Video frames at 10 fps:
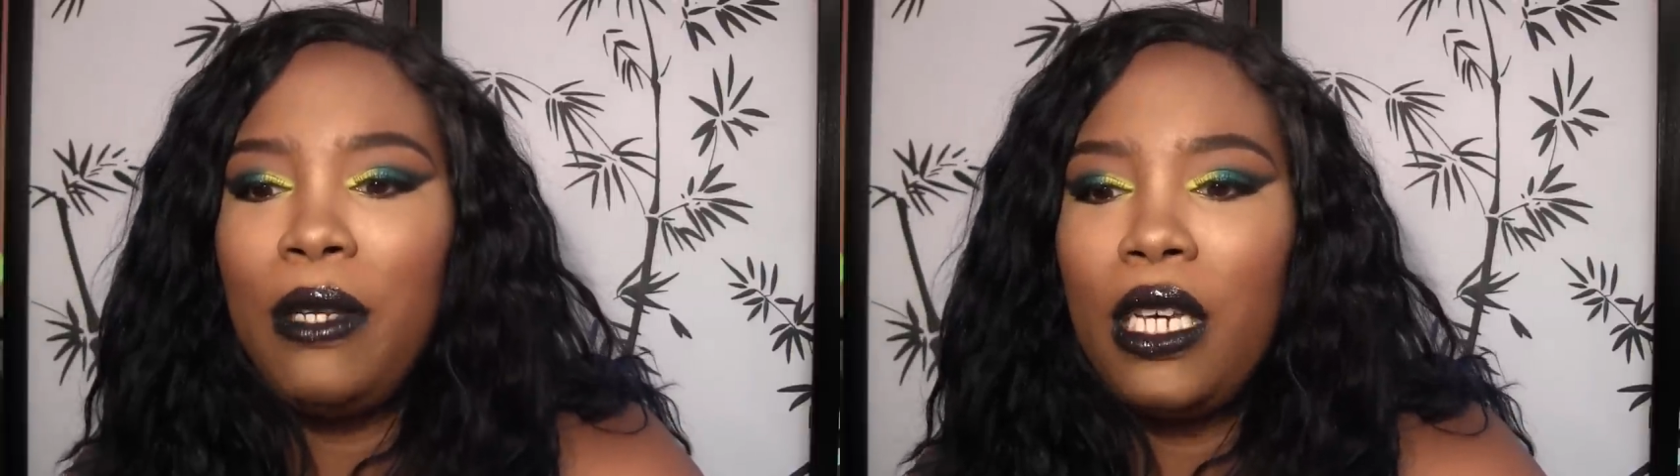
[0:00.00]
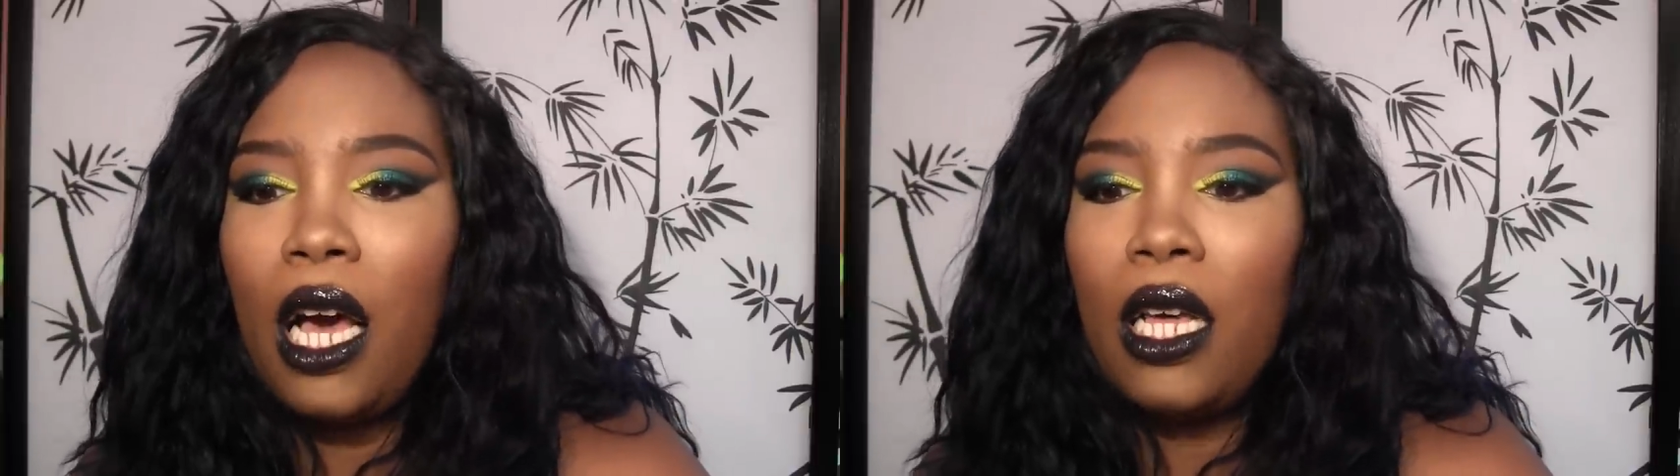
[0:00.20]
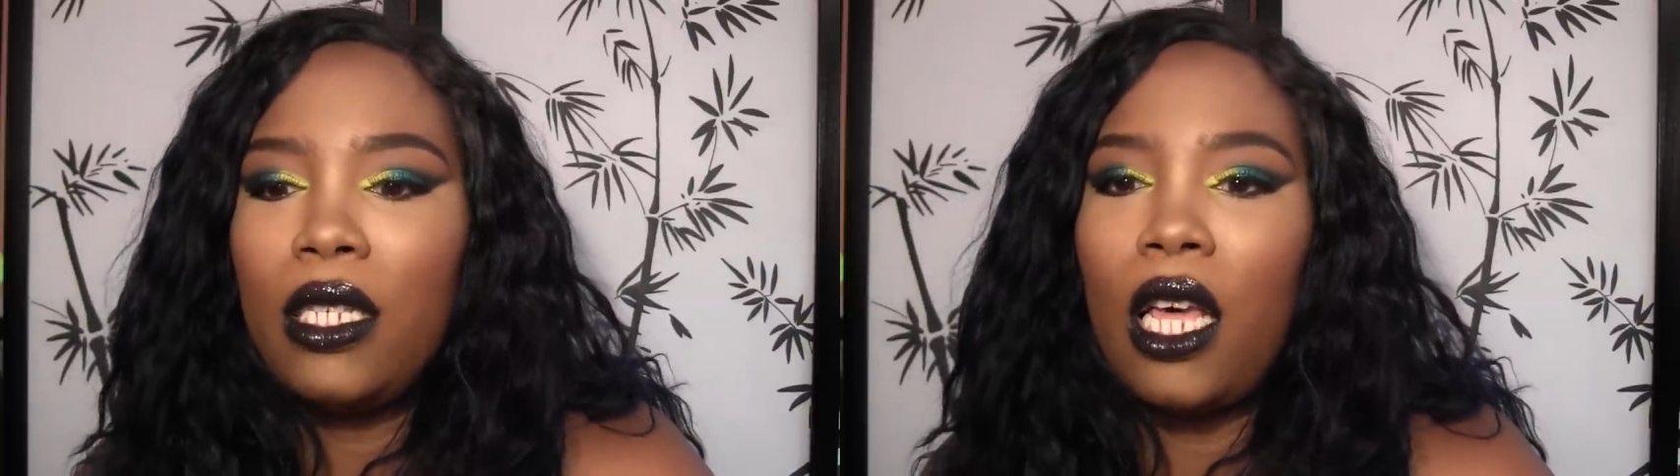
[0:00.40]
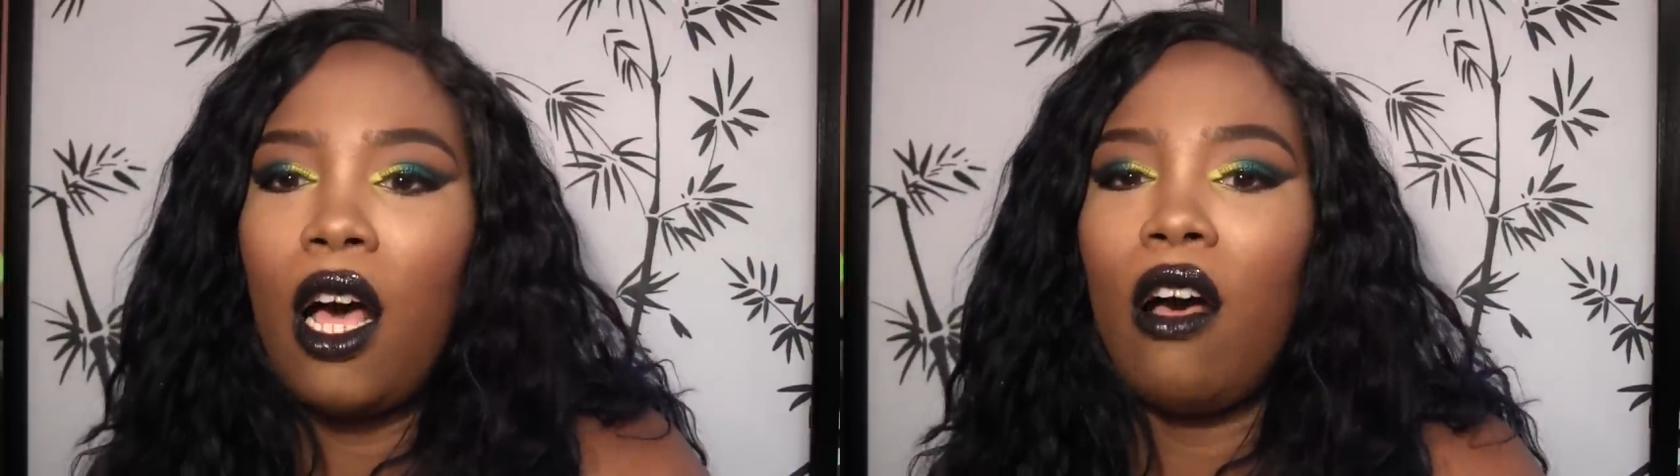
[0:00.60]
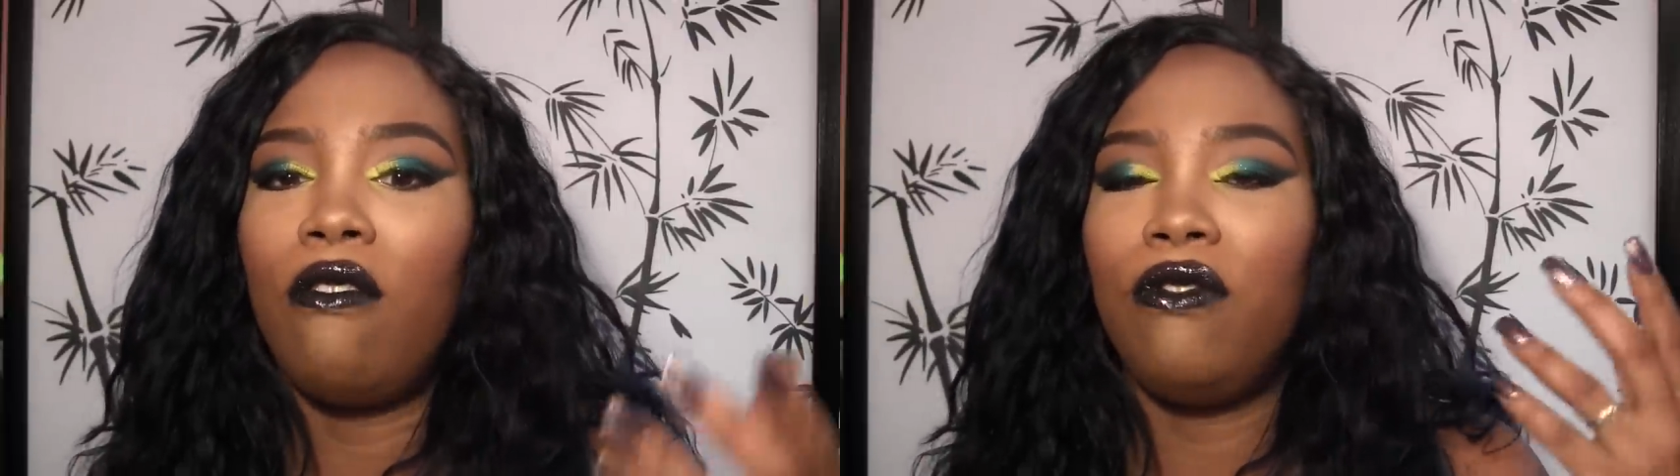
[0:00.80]
because
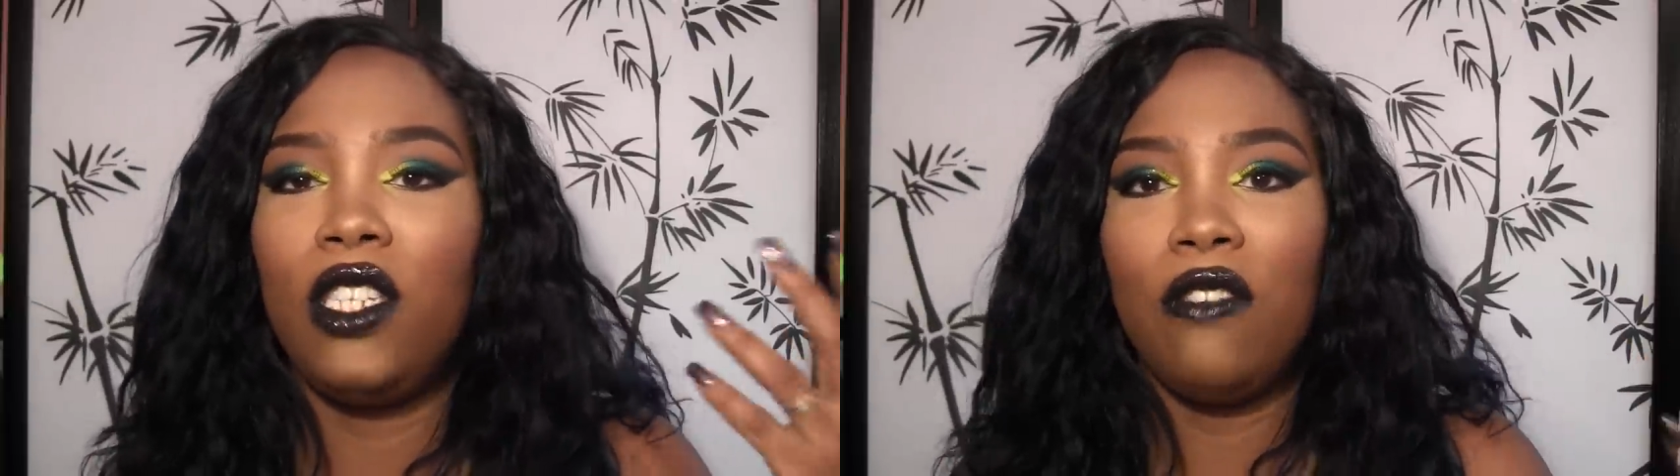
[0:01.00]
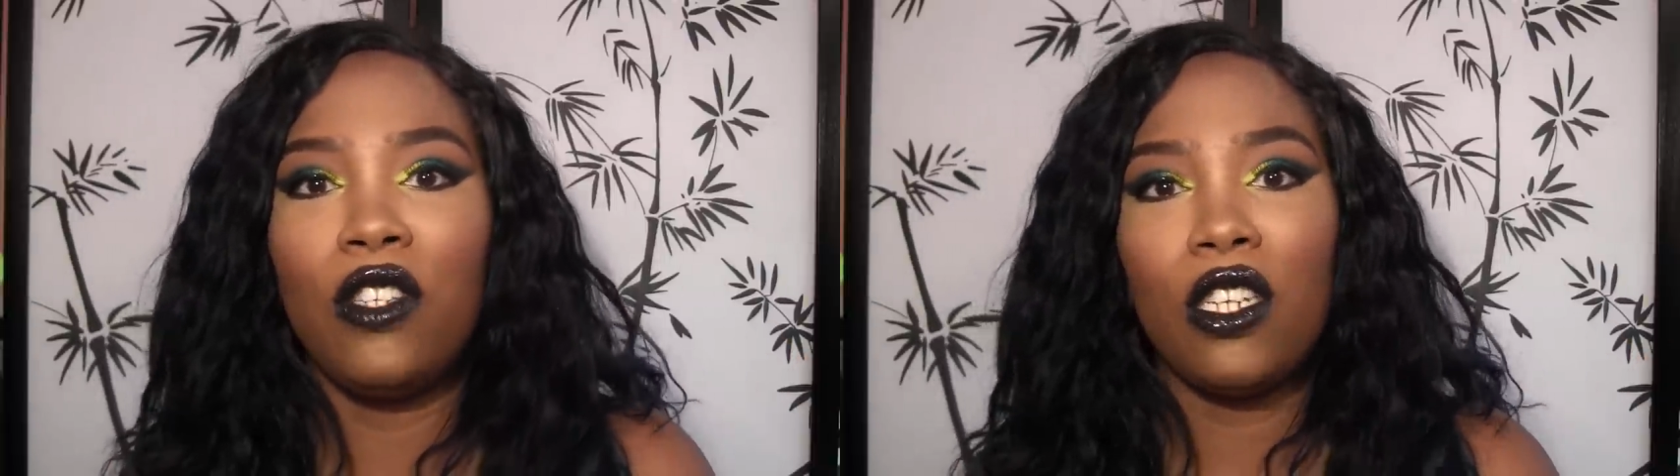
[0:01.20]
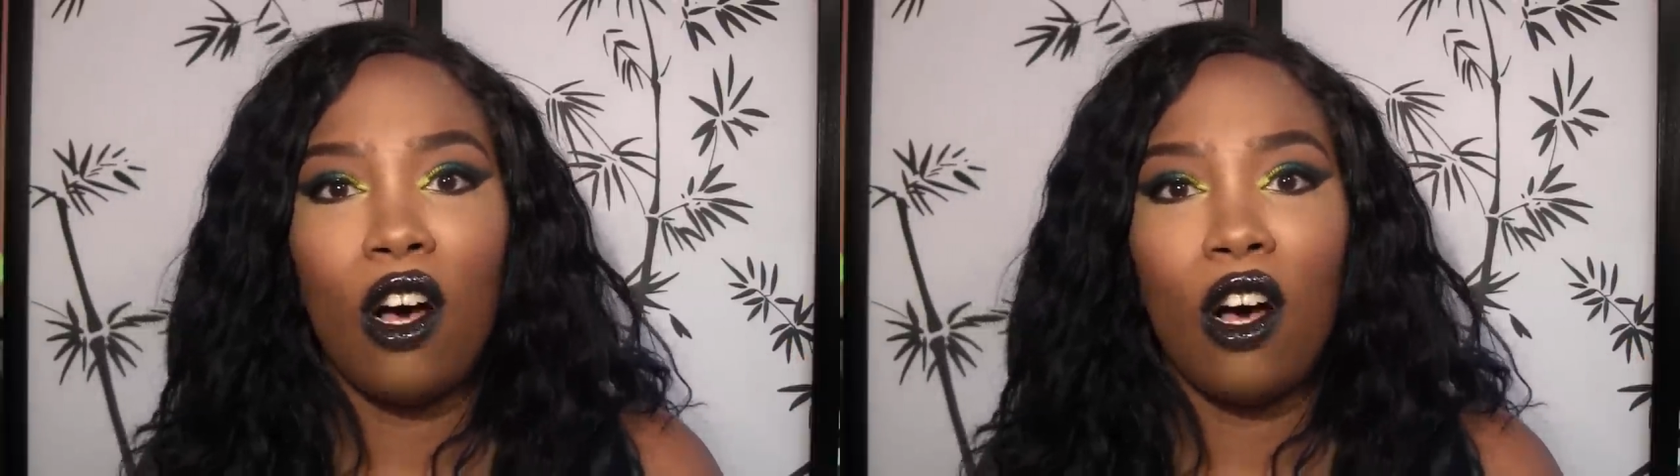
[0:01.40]
of Diva